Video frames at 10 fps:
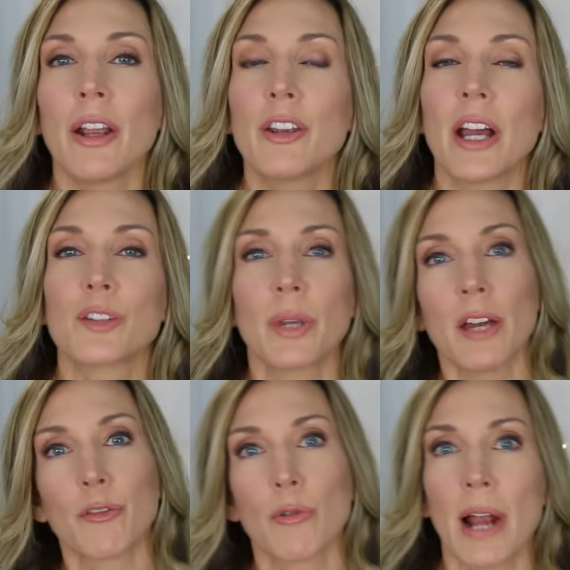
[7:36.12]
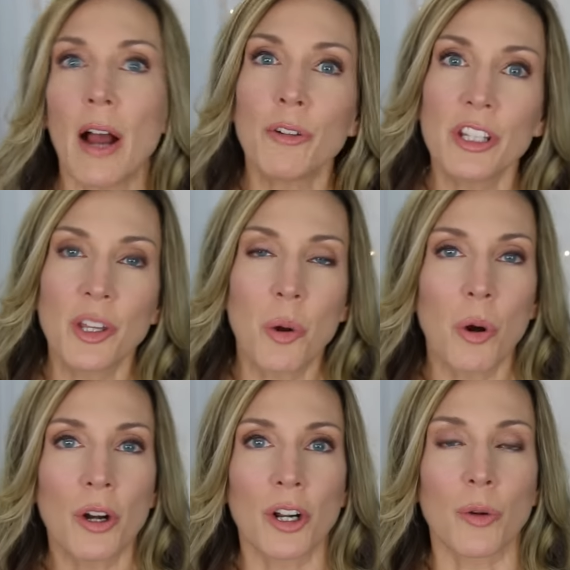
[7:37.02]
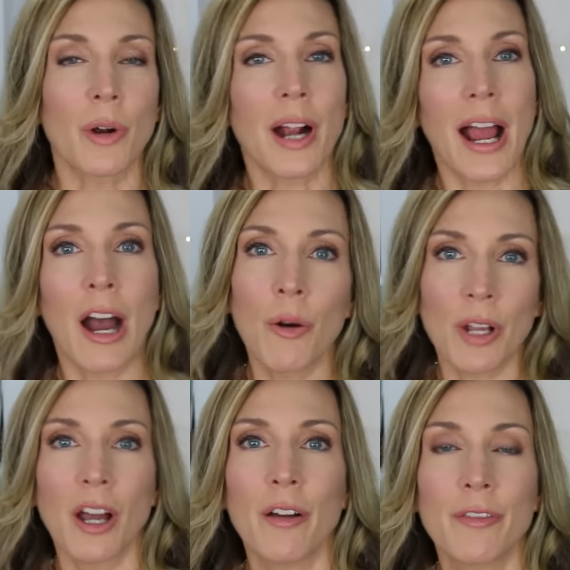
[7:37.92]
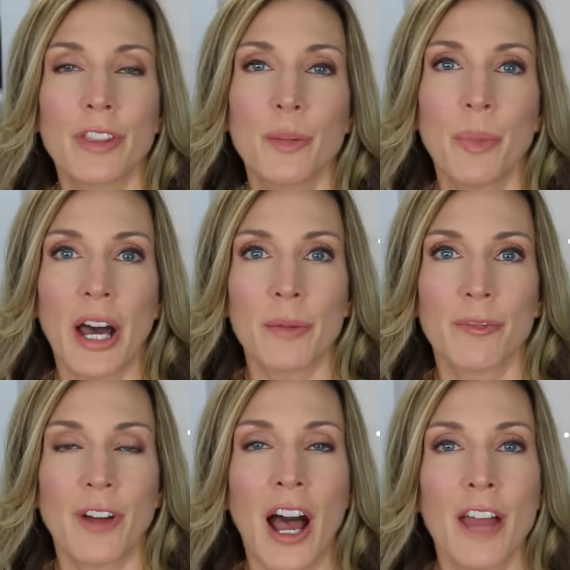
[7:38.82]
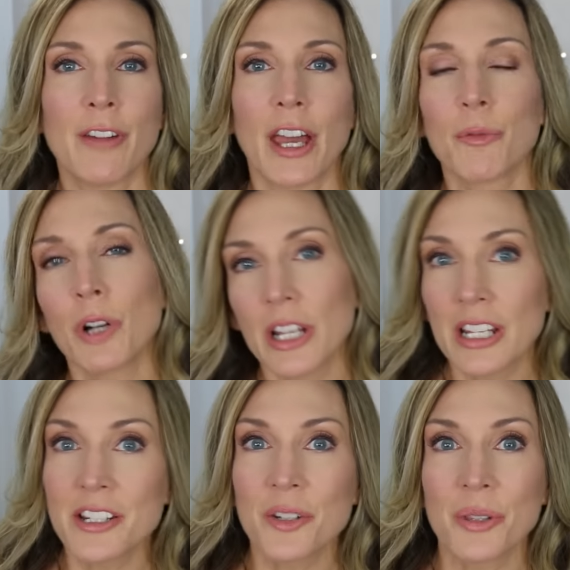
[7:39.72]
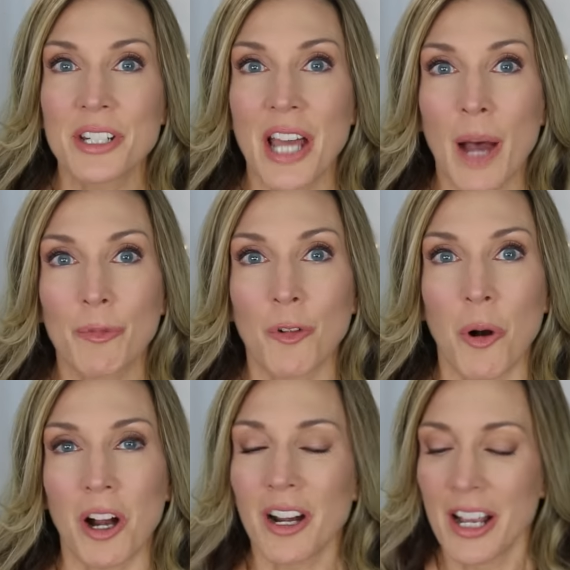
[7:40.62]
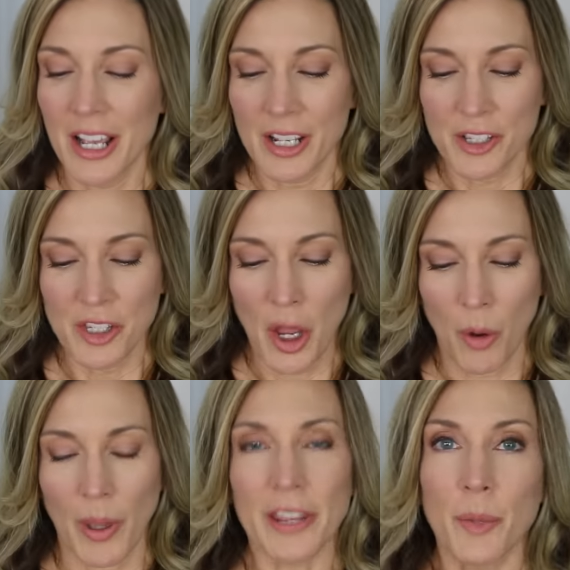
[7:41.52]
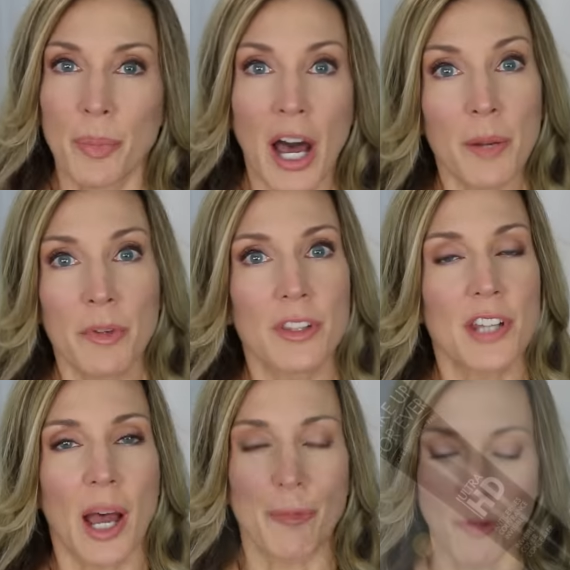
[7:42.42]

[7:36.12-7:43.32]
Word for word: All right, you guys, we have rounded the corner. We're out of the bottom five and we're into the top four. So at the bottom of the top